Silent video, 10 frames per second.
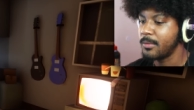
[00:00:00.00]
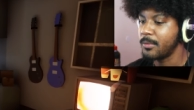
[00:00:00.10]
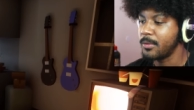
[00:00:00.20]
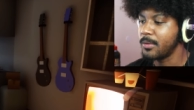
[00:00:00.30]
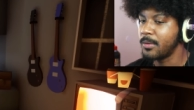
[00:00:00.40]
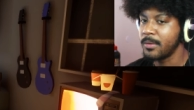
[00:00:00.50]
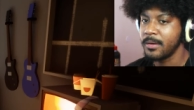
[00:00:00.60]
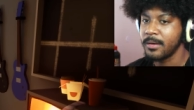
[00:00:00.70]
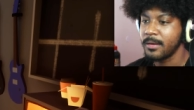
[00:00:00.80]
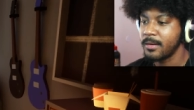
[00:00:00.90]
Where you
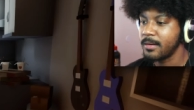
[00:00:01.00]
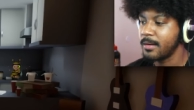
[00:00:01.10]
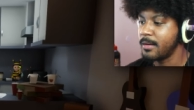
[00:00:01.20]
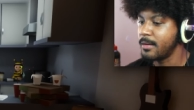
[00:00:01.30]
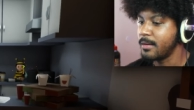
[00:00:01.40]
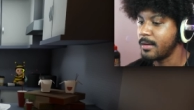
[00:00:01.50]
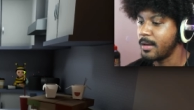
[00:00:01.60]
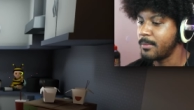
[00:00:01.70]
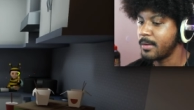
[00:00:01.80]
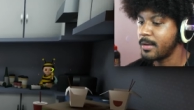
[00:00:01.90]
going? Hey,
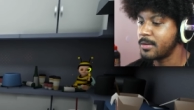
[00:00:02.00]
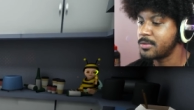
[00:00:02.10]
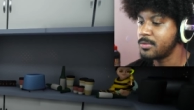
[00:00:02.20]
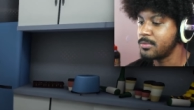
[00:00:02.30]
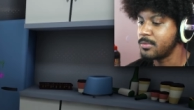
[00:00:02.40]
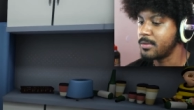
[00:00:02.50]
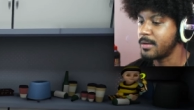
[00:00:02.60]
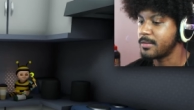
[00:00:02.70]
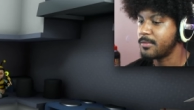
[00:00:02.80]
I'm gonna get you. That's